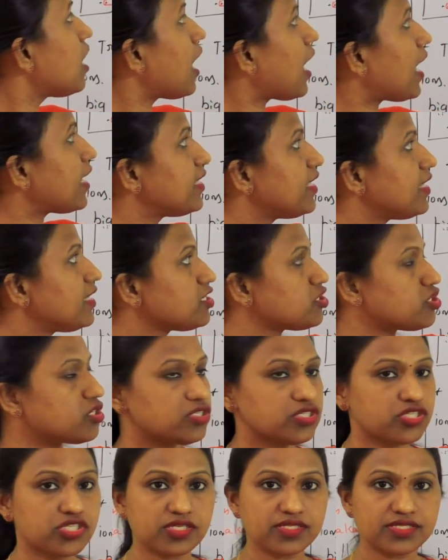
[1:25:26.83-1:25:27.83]
adhering
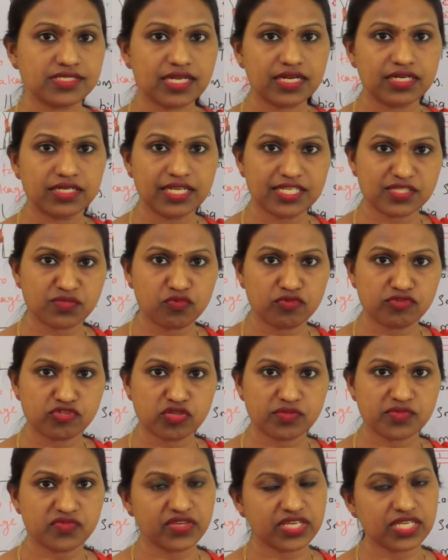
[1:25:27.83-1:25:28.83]
junctions and
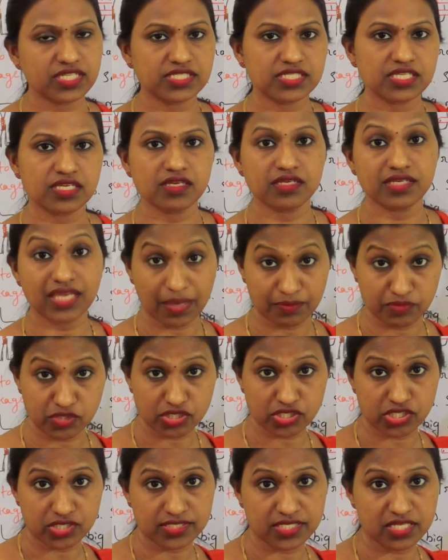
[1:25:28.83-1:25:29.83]
desmosomes we can see gap
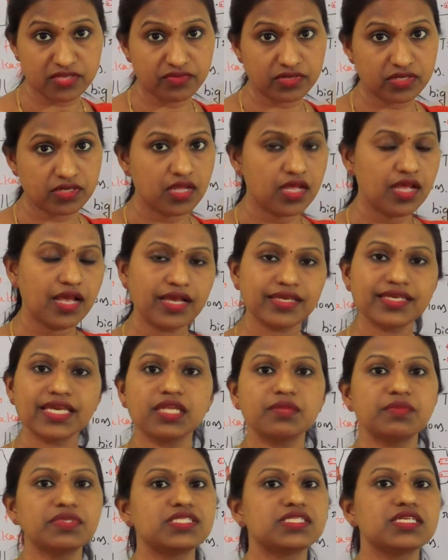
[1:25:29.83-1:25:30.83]
junctions even
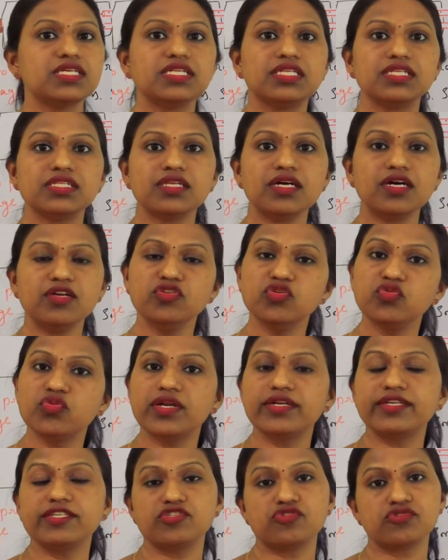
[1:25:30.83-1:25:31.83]
can be seen in the
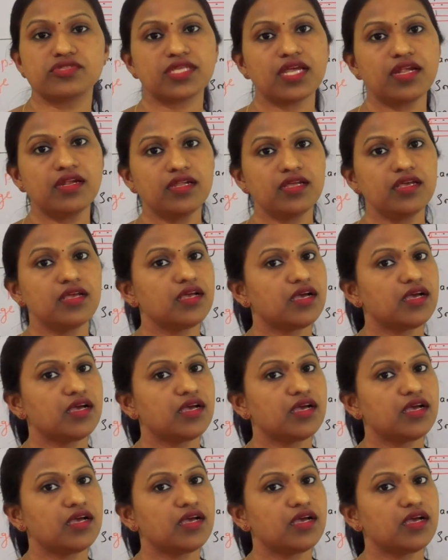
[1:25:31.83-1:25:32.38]
neural tissues and